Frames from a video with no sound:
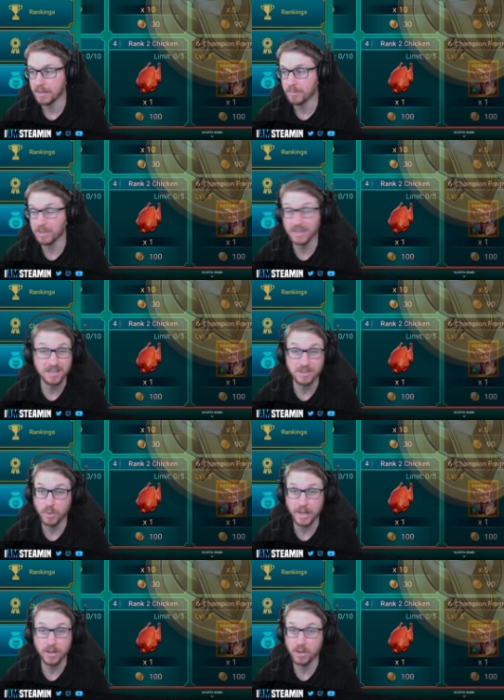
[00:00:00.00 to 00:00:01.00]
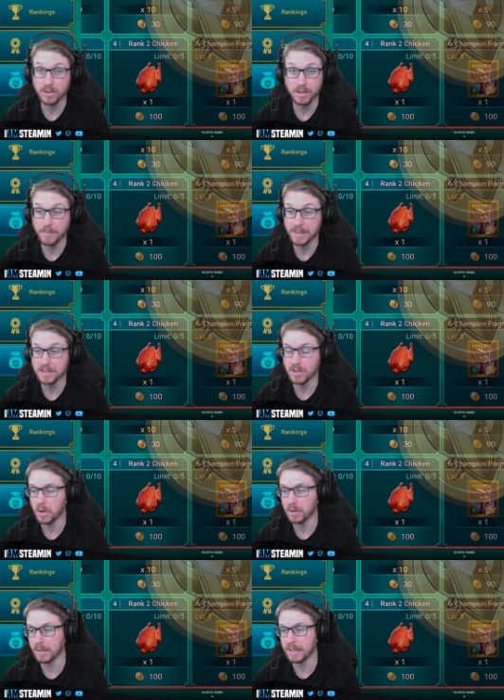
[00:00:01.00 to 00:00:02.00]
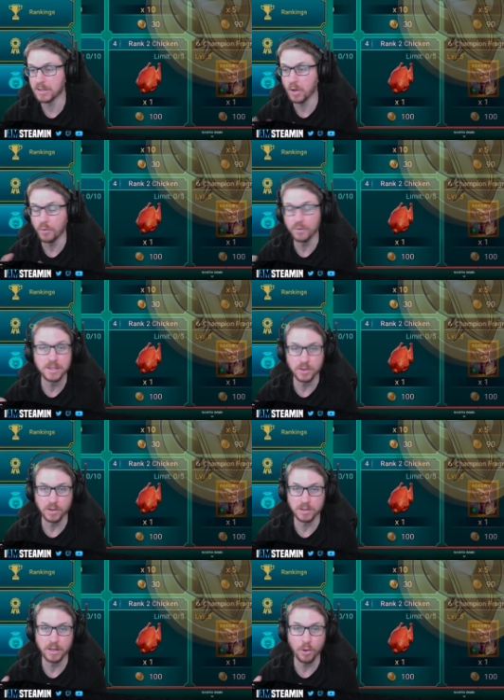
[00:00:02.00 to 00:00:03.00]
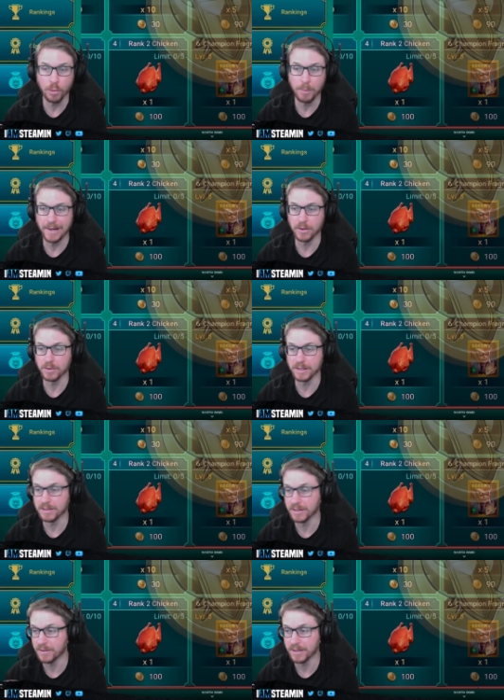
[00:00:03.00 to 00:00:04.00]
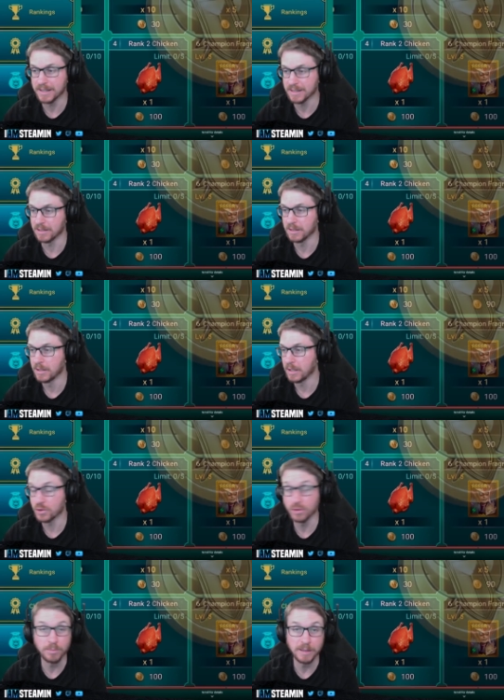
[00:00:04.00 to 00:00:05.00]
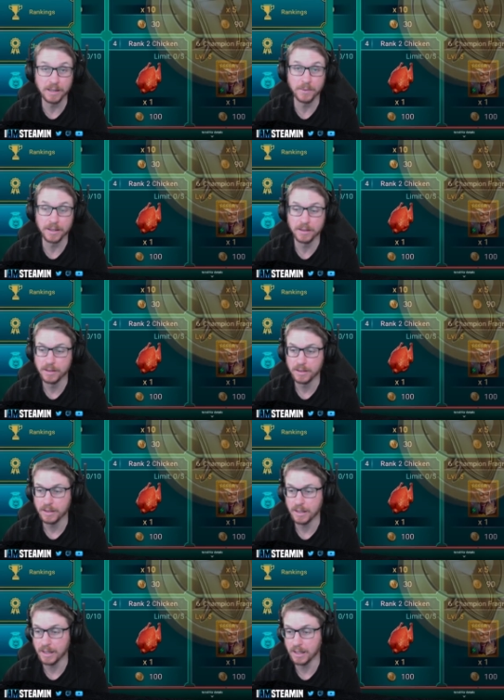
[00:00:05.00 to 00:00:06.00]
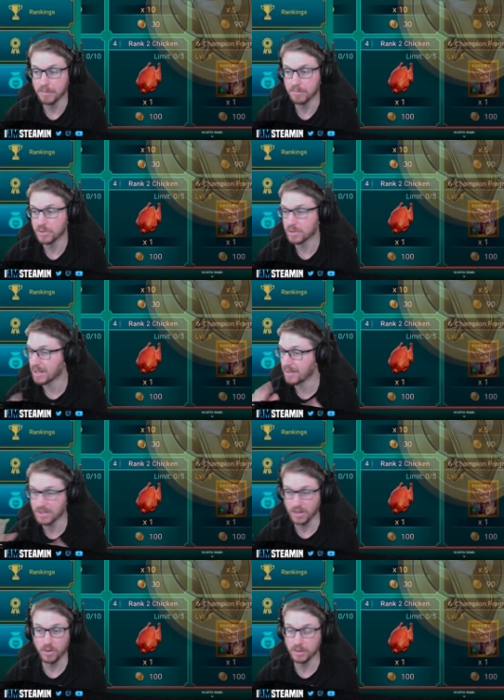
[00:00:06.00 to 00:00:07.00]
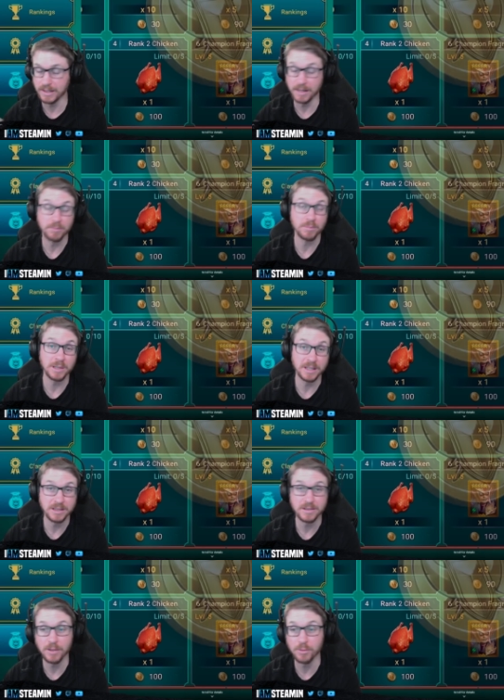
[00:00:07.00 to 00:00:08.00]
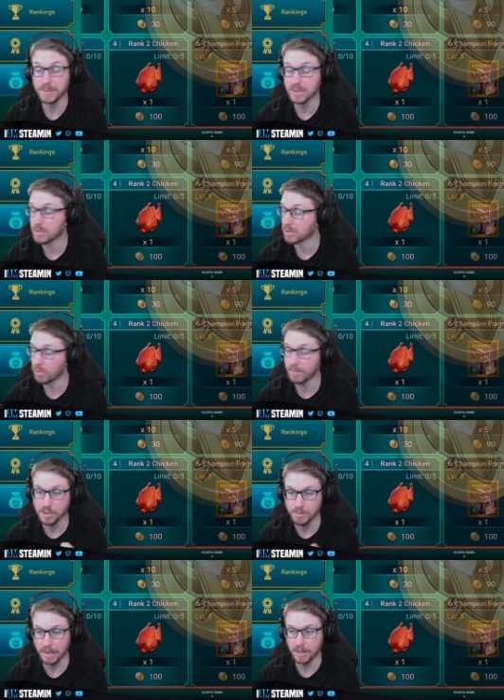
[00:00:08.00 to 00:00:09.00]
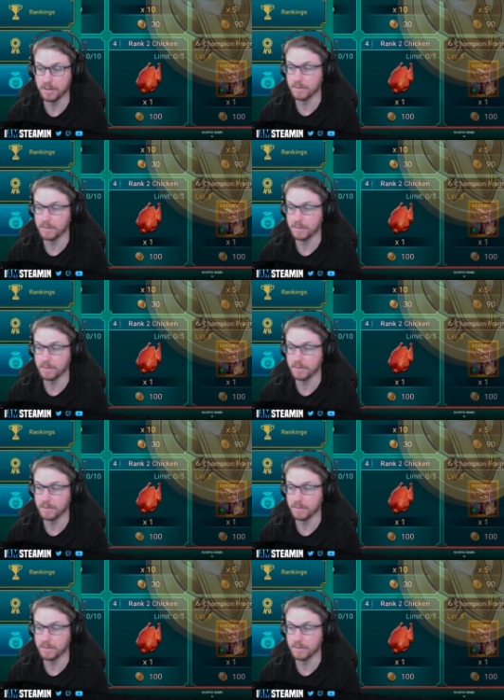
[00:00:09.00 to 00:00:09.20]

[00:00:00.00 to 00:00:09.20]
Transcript: Please, why not? I mean, it's not it's not a resource, an auto battle. It literally isn't. It shouldn't be anyway. Um, just give us it all the time, please. It would be so much better.